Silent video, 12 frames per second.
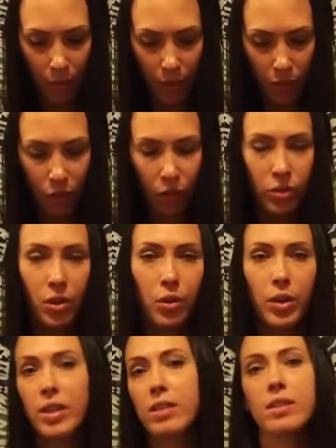you'll
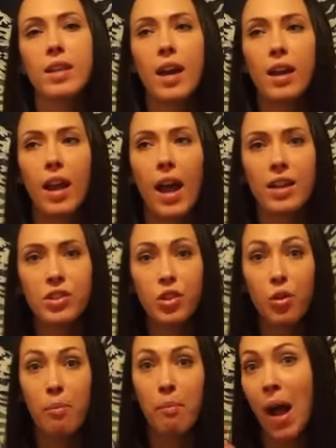notice that as
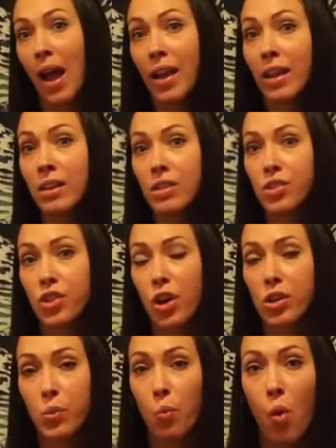your mind
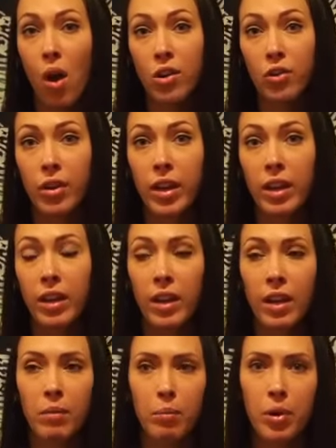starts wandering
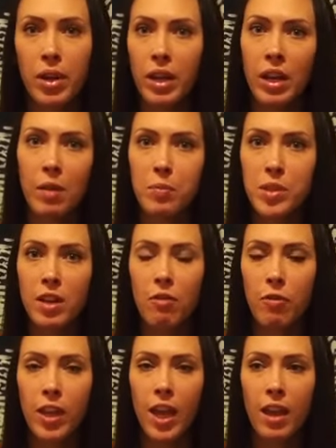and bringing up
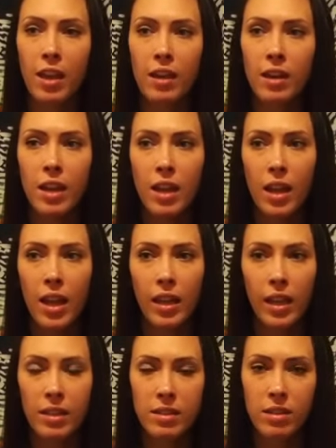stuff again, it
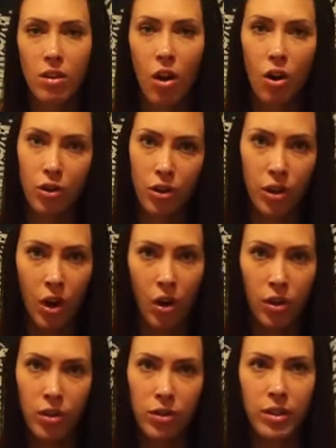gets harder and
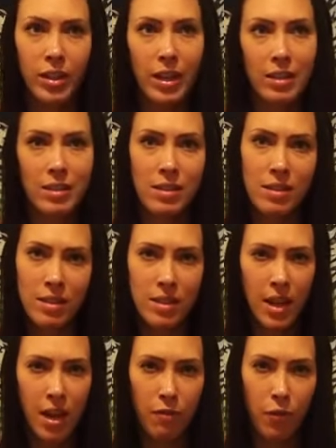harder to like
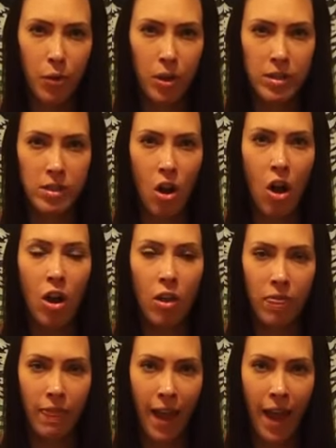stay focused
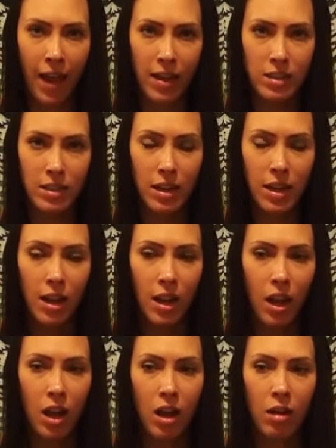on that.
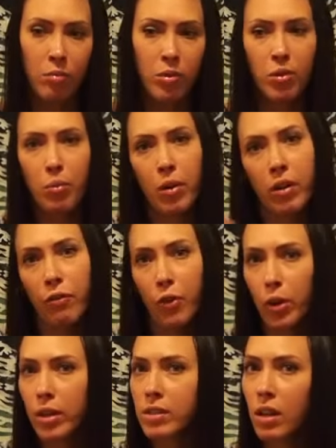You want to
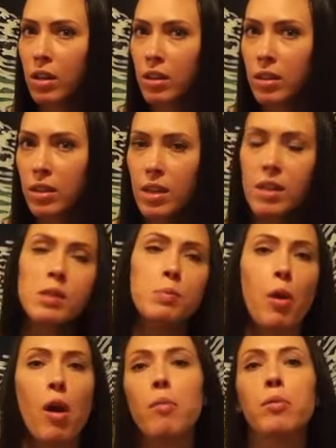focus on this
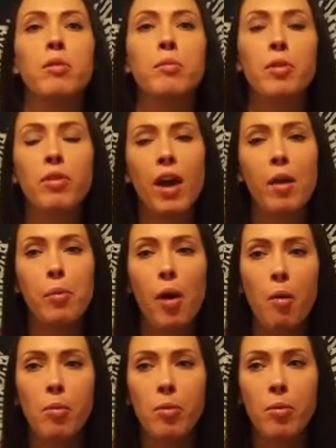problem or that
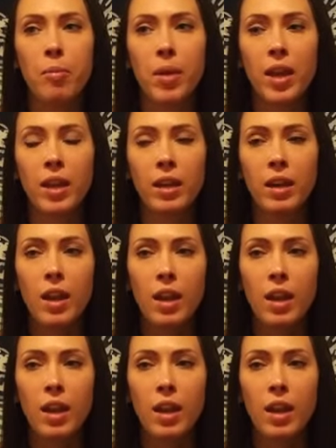problem. And